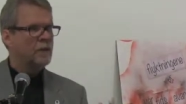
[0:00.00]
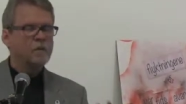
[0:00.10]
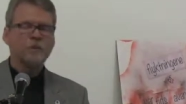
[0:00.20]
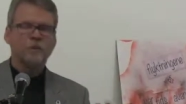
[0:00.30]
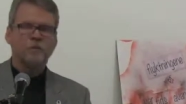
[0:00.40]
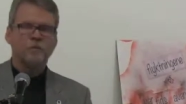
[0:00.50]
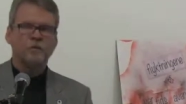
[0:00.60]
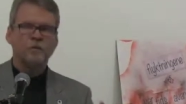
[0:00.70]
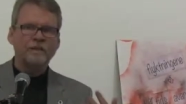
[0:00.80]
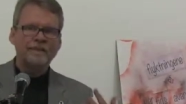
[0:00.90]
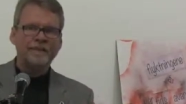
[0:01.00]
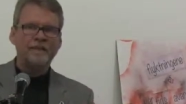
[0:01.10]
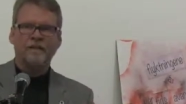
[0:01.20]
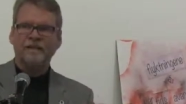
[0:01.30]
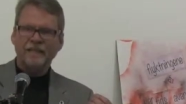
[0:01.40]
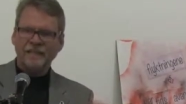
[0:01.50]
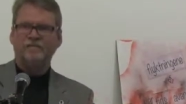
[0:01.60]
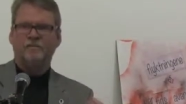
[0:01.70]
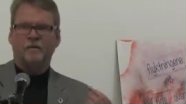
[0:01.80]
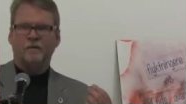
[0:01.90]
able to legally
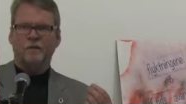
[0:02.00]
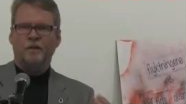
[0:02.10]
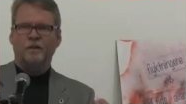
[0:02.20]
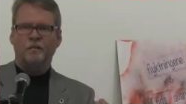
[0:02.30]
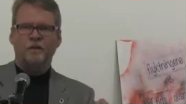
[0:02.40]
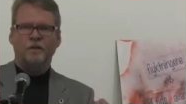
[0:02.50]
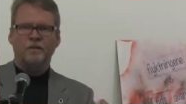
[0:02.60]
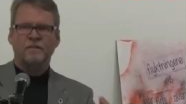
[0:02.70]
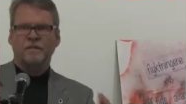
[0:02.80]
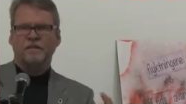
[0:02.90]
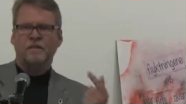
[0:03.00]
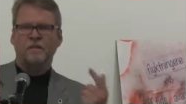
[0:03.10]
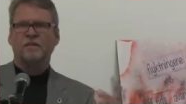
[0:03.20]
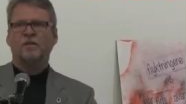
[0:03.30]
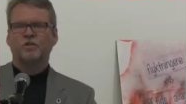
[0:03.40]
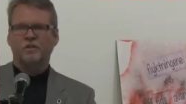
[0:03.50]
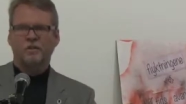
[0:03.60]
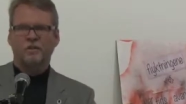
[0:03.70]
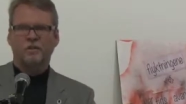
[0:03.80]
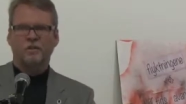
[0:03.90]
leave Malawi is actually the
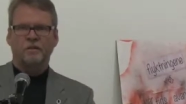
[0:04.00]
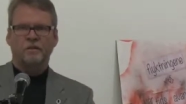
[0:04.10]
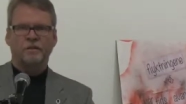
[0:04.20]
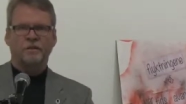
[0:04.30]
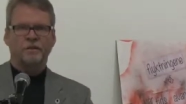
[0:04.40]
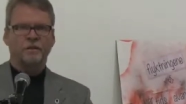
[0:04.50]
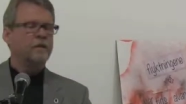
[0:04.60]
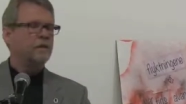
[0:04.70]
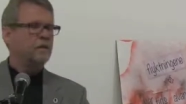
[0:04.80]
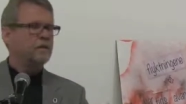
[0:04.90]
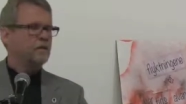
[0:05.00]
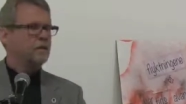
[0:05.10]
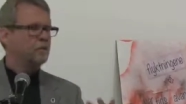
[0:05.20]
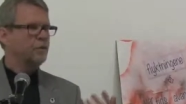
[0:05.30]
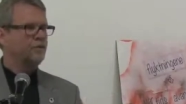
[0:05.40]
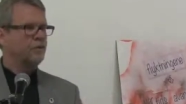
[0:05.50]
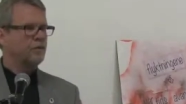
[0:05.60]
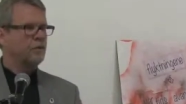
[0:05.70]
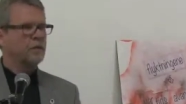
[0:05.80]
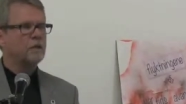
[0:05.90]
doctor. This other
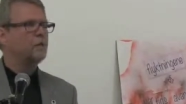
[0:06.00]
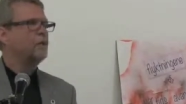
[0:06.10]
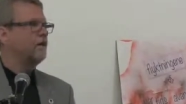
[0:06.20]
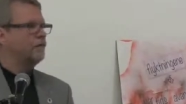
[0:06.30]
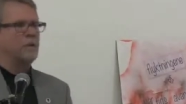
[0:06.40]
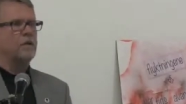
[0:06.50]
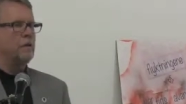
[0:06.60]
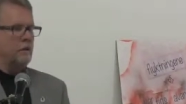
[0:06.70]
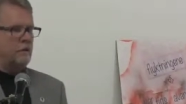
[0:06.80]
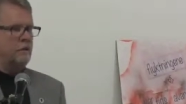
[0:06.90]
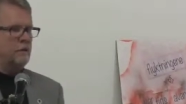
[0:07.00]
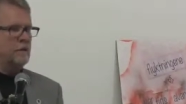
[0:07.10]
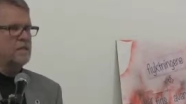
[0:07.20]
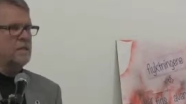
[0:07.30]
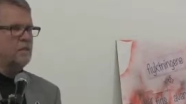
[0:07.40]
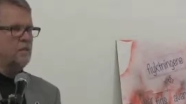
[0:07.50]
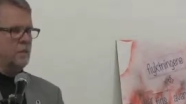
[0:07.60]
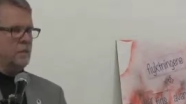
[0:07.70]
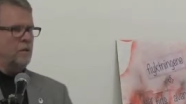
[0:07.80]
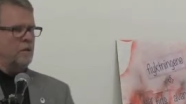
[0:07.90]
person that could have done the
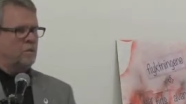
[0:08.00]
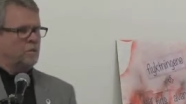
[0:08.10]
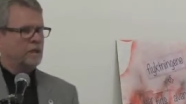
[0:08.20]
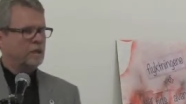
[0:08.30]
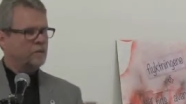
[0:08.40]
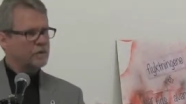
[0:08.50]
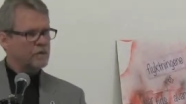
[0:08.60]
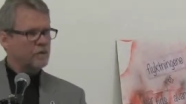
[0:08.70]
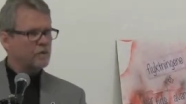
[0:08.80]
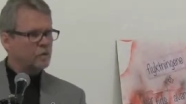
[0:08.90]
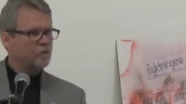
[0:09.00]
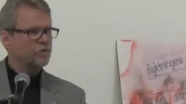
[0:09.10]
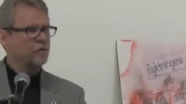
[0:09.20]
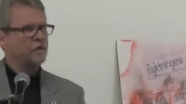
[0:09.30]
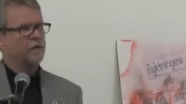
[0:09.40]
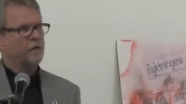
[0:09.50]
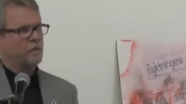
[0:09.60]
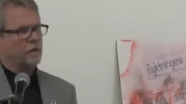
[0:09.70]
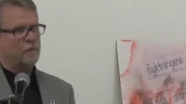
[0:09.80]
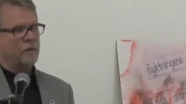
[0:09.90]
same or been of the same use for the
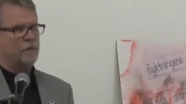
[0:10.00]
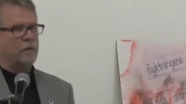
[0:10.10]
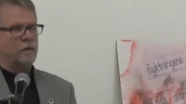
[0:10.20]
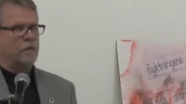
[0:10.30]
family by